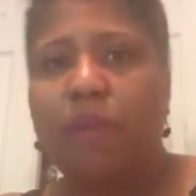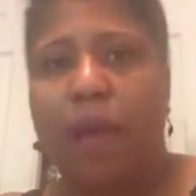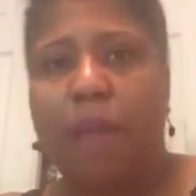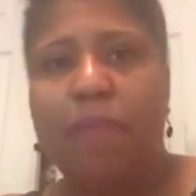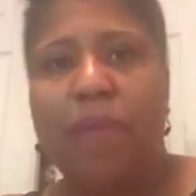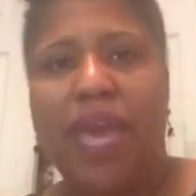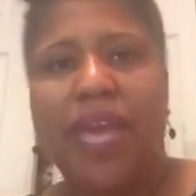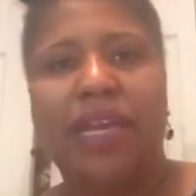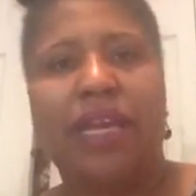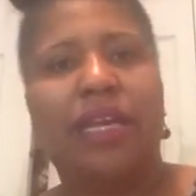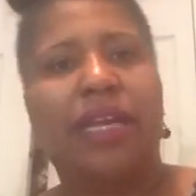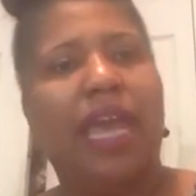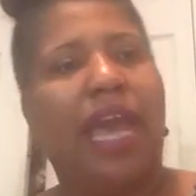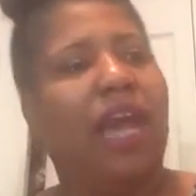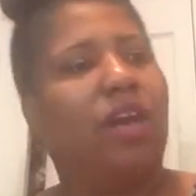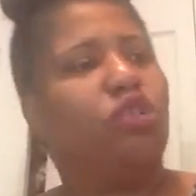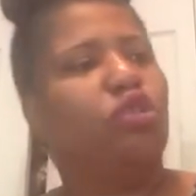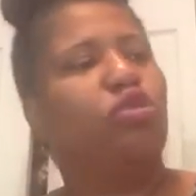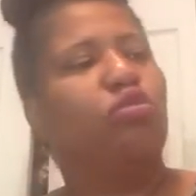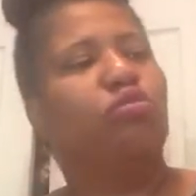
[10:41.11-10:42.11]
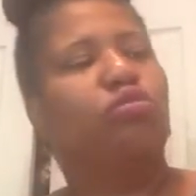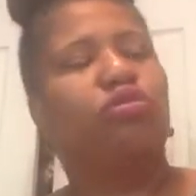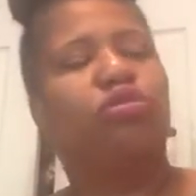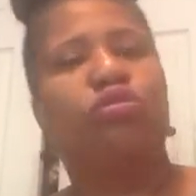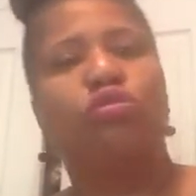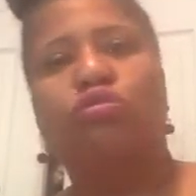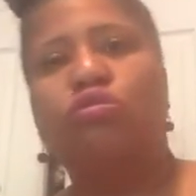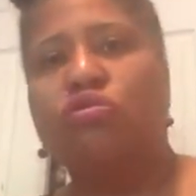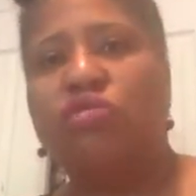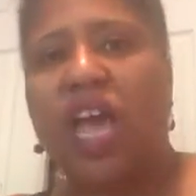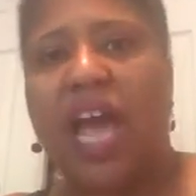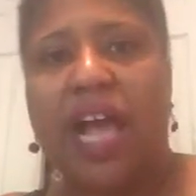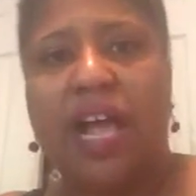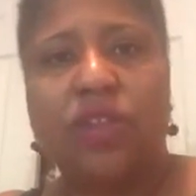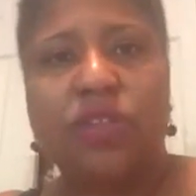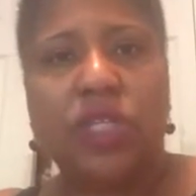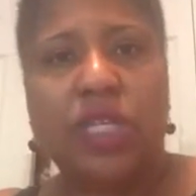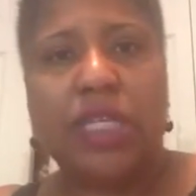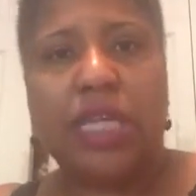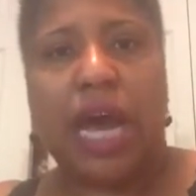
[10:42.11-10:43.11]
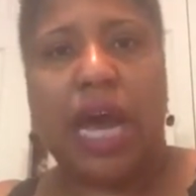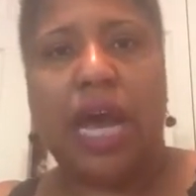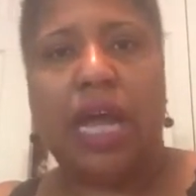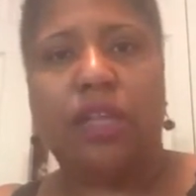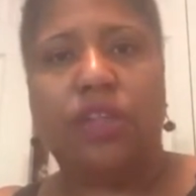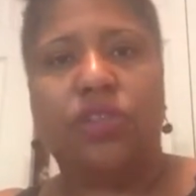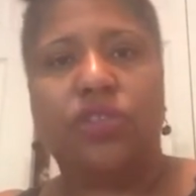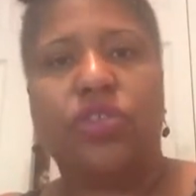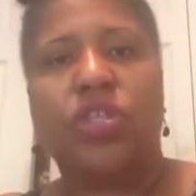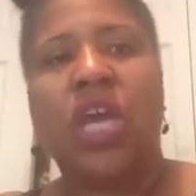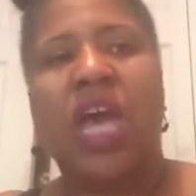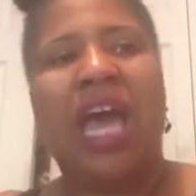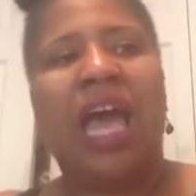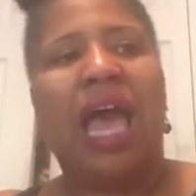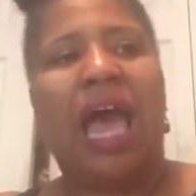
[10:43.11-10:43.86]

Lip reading: my bank account, took $2,000